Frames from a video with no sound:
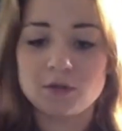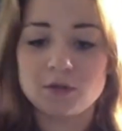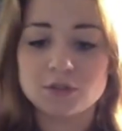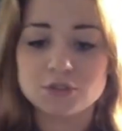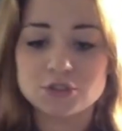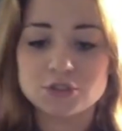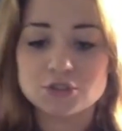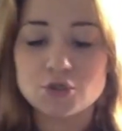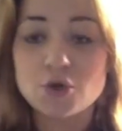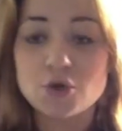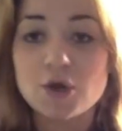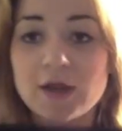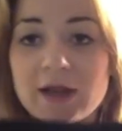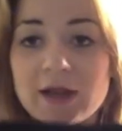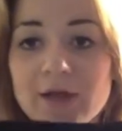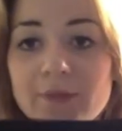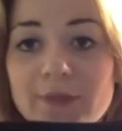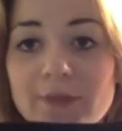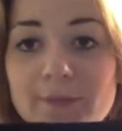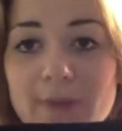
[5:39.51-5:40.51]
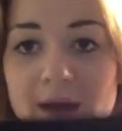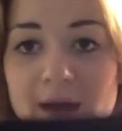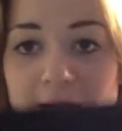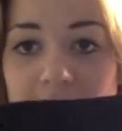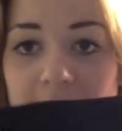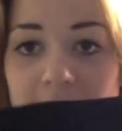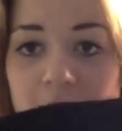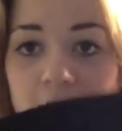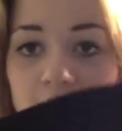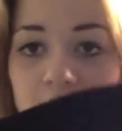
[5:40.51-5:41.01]
just cutting out the
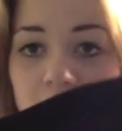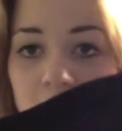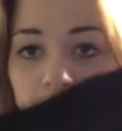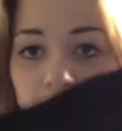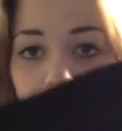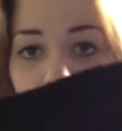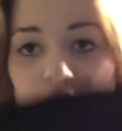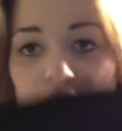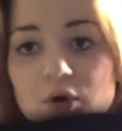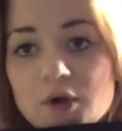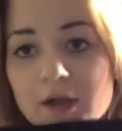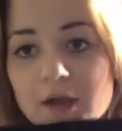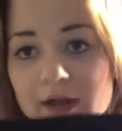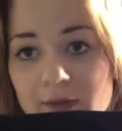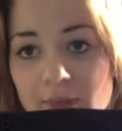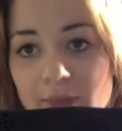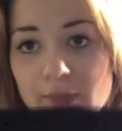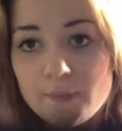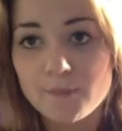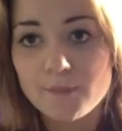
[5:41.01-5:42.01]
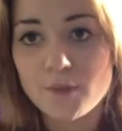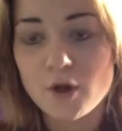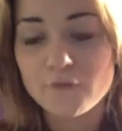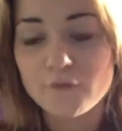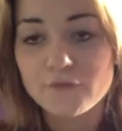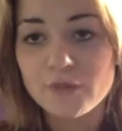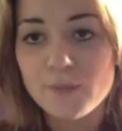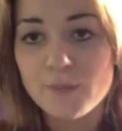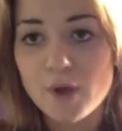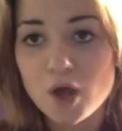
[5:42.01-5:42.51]
back and cutting out
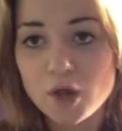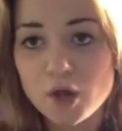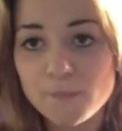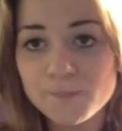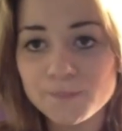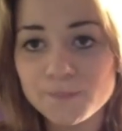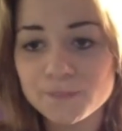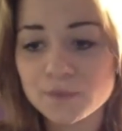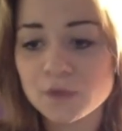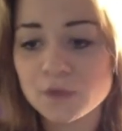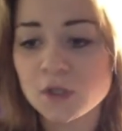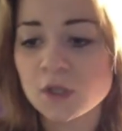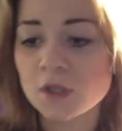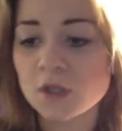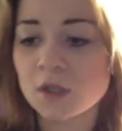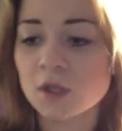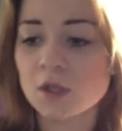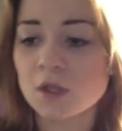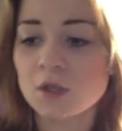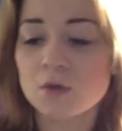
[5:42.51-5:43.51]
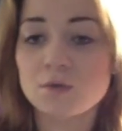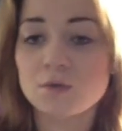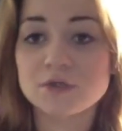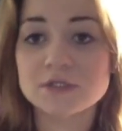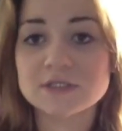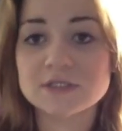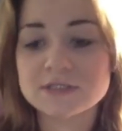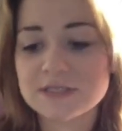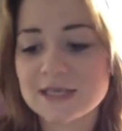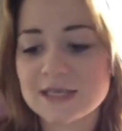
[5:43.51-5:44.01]
off the bottom,
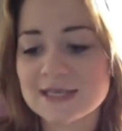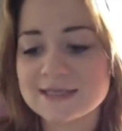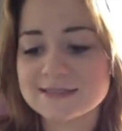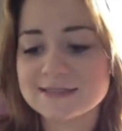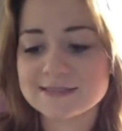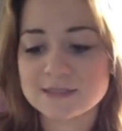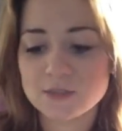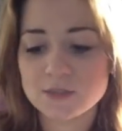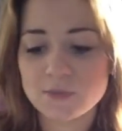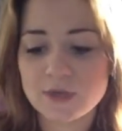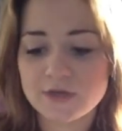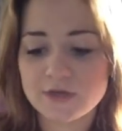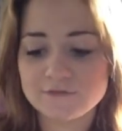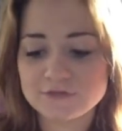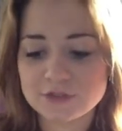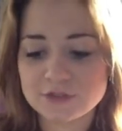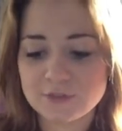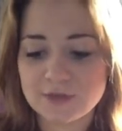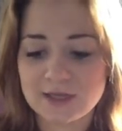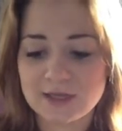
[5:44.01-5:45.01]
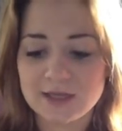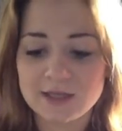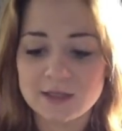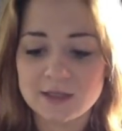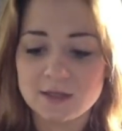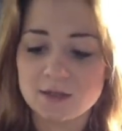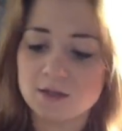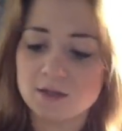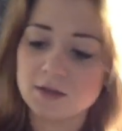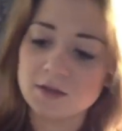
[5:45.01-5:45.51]
which is the easier way of doing it.
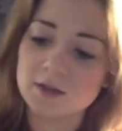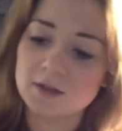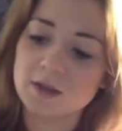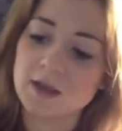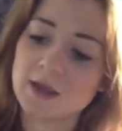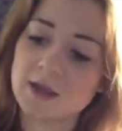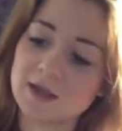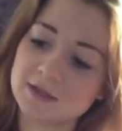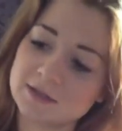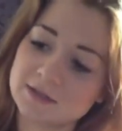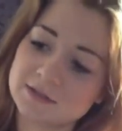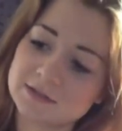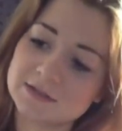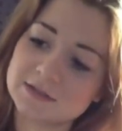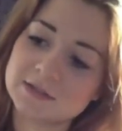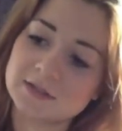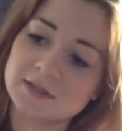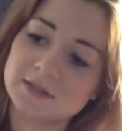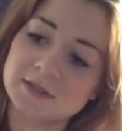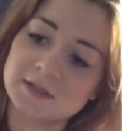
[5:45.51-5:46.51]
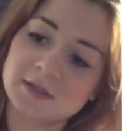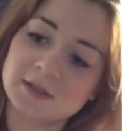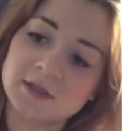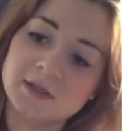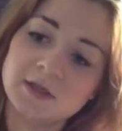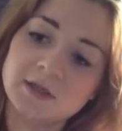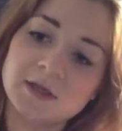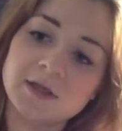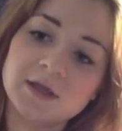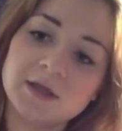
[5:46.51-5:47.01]
And
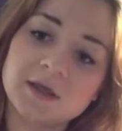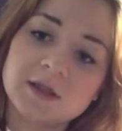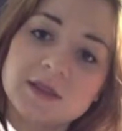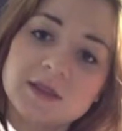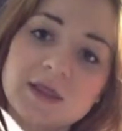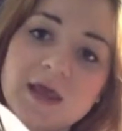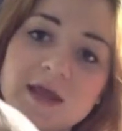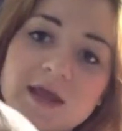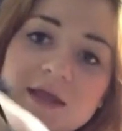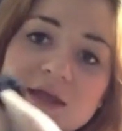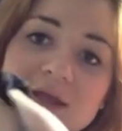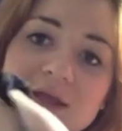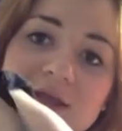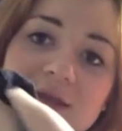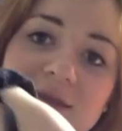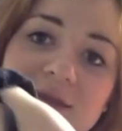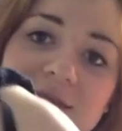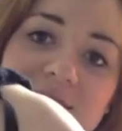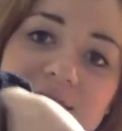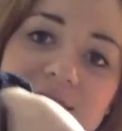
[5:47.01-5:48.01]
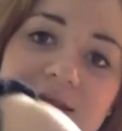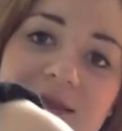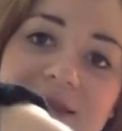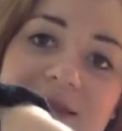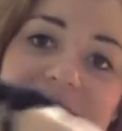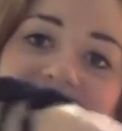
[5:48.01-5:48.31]
there you can see